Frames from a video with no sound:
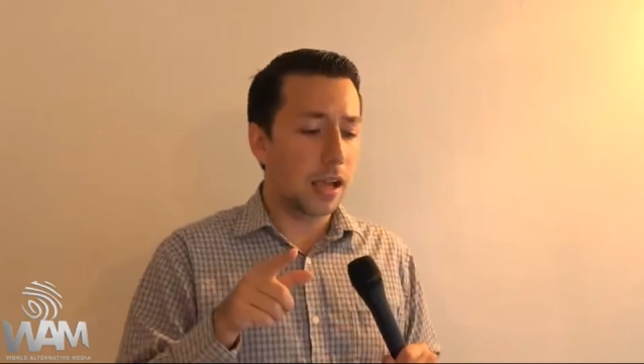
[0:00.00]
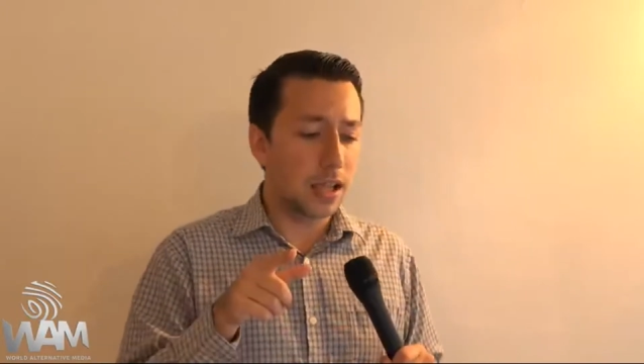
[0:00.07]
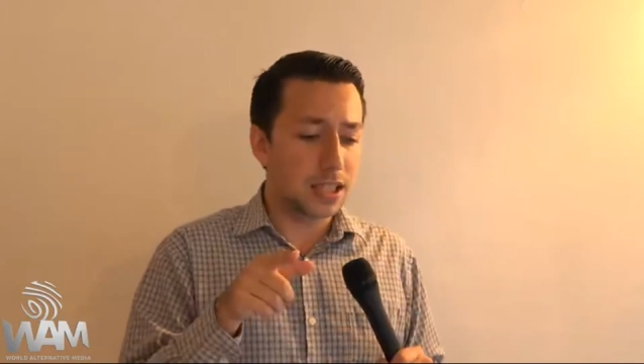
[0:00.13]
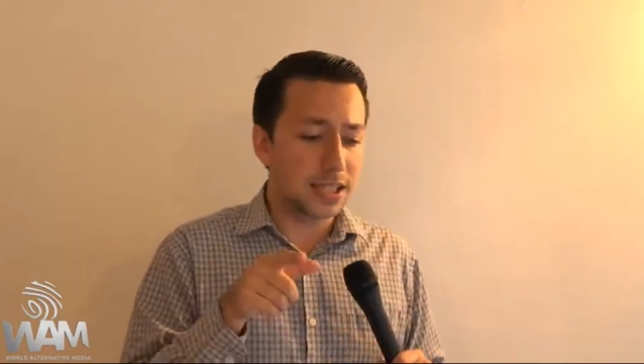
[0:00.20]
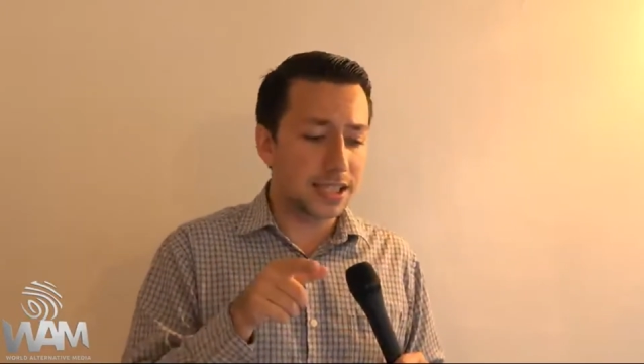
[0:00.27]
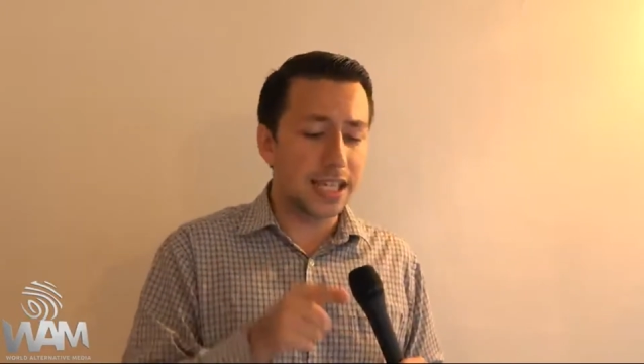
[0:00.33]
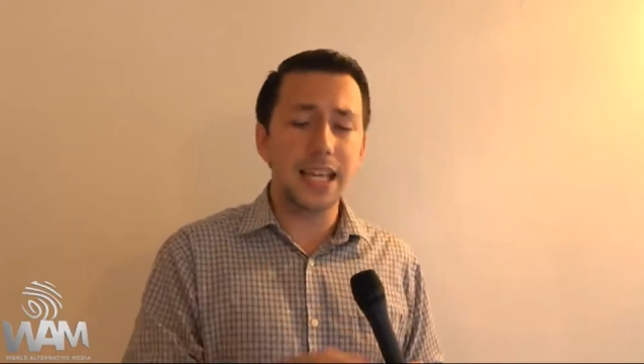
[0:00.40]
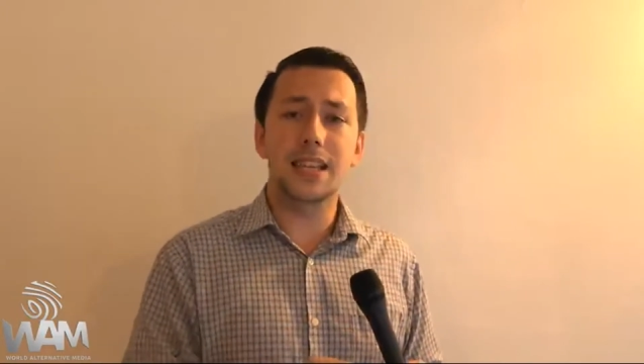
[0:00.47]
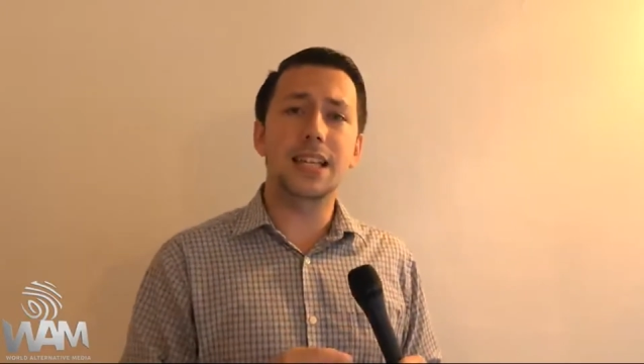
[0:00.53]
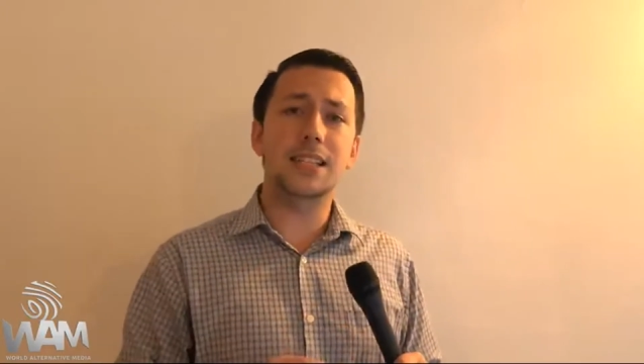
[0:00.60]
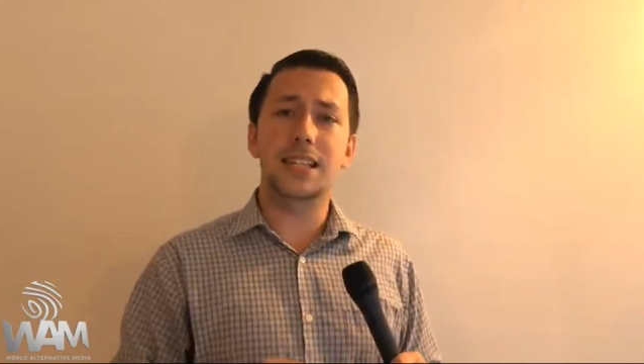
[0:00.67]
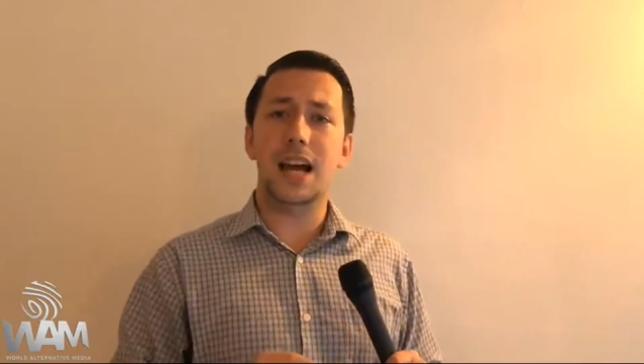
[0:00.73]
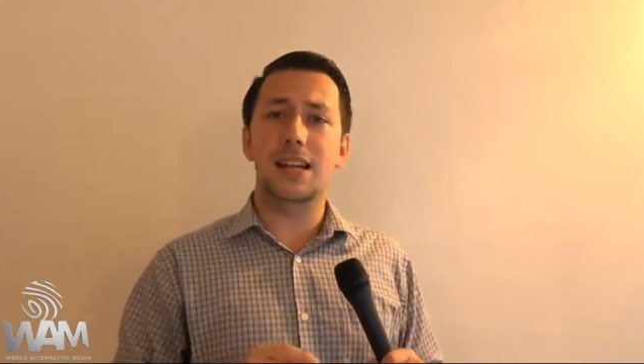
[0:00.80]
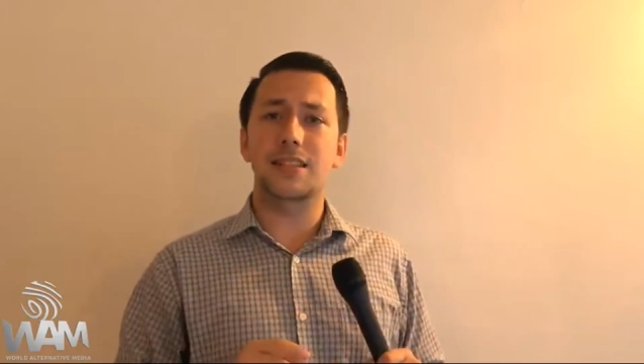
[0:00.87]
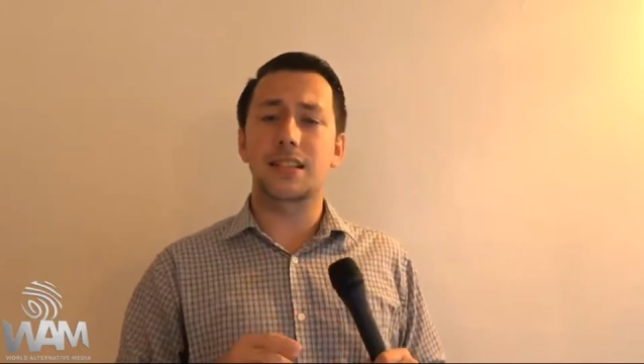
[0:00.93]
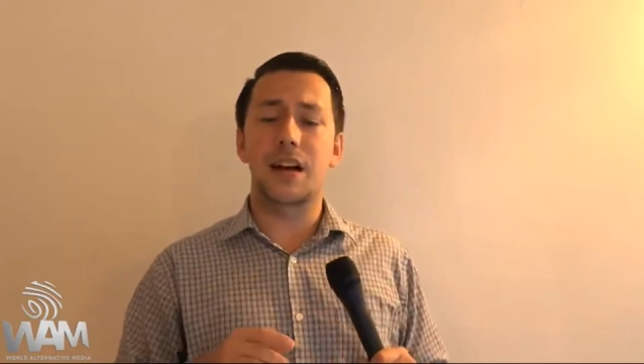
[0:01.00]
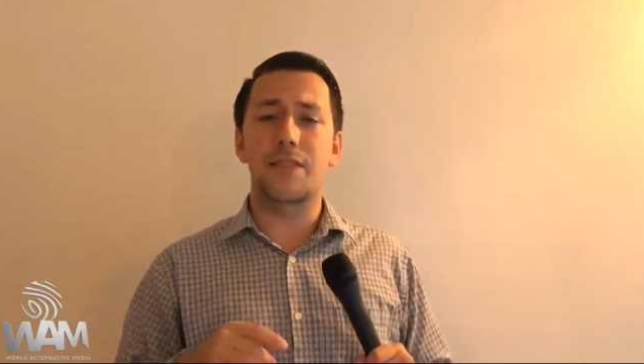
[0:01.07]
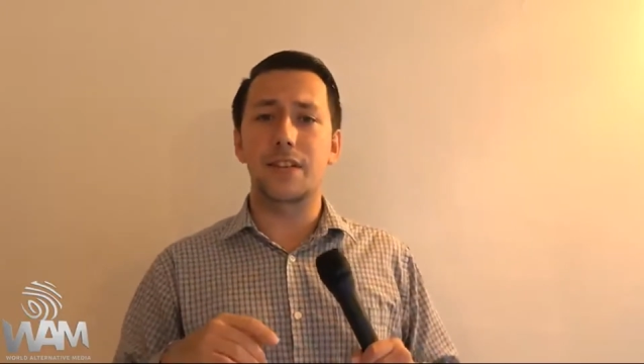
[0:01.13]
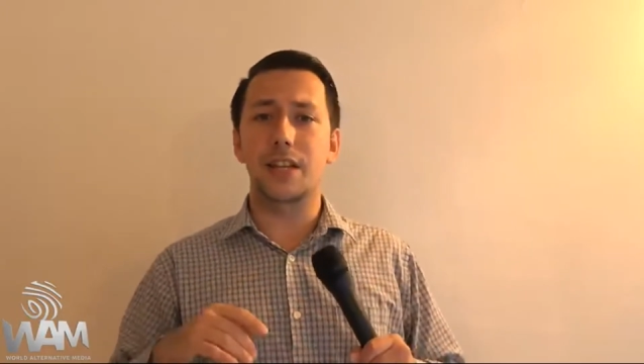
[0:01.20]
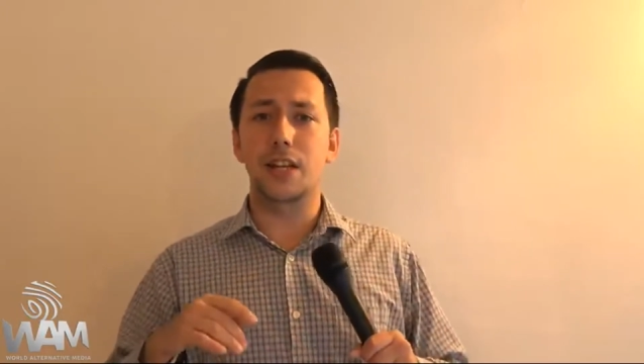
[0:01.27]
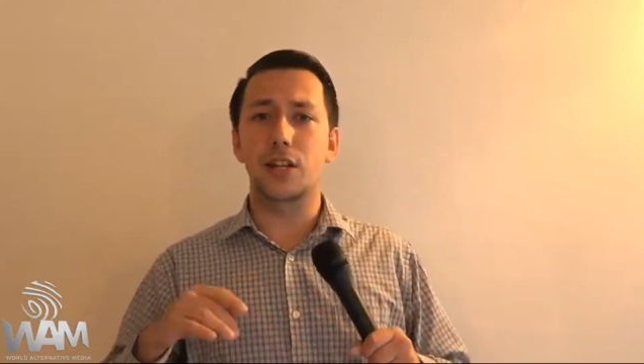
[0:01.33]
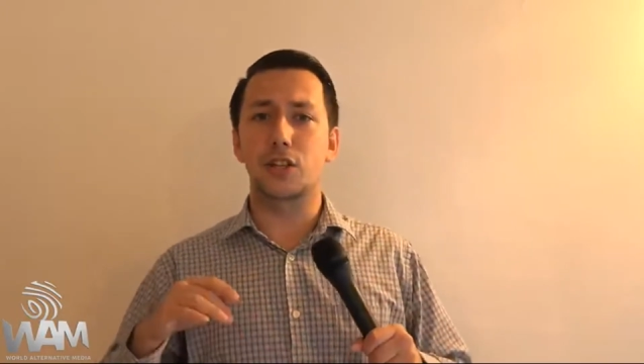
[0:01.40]
see this kind of stuff
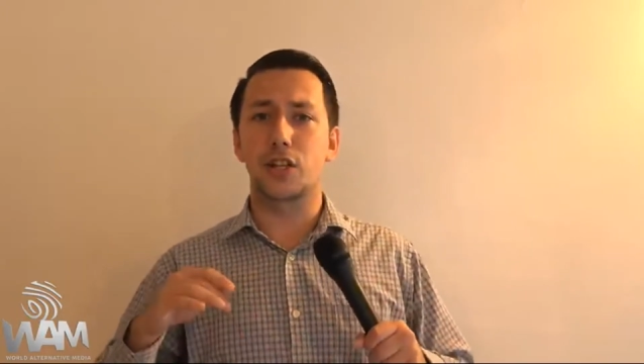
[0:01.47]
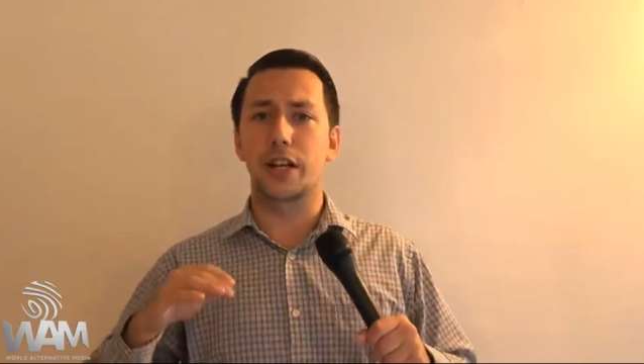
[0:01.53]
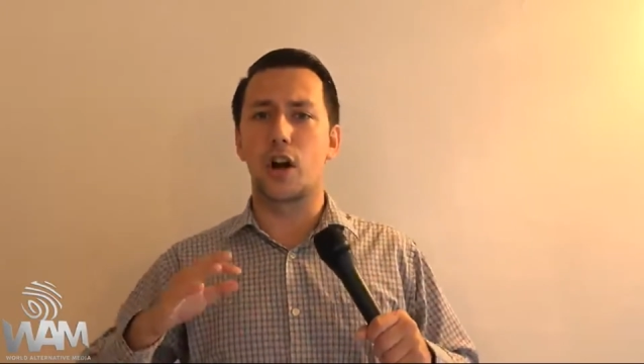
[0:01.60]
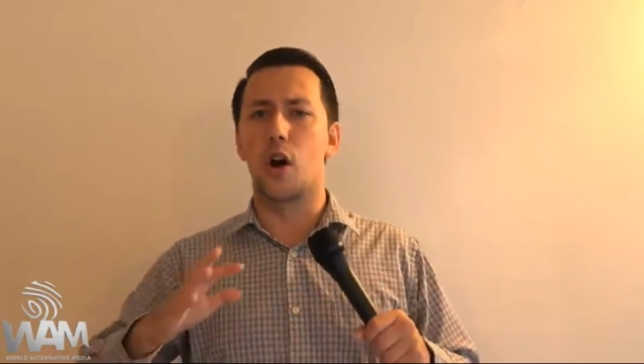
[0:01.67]
and they just think,